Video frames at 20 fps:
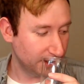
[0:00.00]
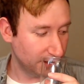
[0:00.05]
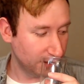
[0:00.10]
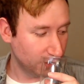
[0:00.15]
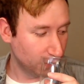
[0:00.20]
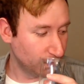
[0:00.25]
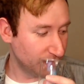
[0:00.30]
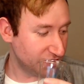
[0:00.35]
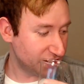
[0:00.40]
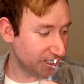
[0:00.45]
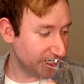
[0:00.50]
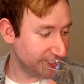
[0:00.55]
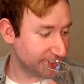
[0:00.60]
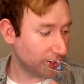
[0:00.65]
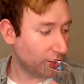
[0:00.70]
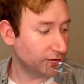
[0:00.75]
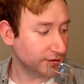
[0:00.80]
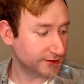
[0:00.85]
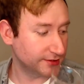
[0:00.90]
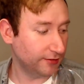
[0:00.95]
which is
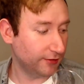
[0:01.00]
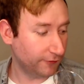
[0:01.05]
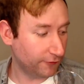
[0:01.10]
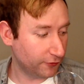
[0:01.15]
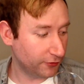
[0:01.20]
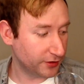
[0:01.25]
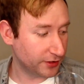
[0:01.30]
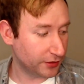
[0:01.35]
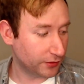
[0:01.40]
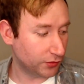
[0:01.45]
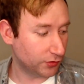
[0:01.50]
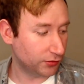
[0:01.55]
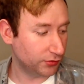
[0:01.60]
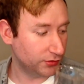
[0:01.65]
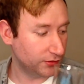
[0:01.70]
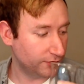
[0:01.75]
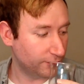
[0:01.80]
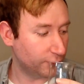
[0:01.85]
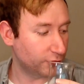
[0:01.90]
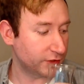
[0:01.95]
also a
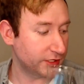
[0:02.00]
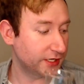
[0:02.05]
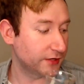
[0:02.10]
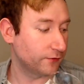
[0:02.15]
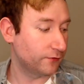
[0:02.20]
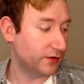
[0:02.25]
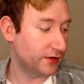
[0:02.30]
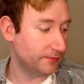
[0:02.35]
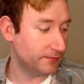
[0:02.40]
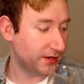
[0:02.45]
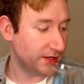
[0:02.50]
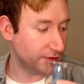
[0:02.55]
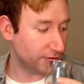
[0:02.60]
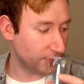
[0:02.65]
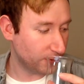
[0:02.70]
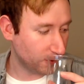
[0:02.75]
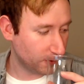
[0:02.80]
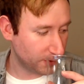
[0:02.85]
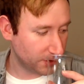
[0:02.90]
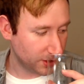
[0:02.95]
4-year-old, 4-year,
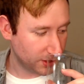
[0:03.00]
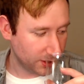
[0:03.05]
1-month-old,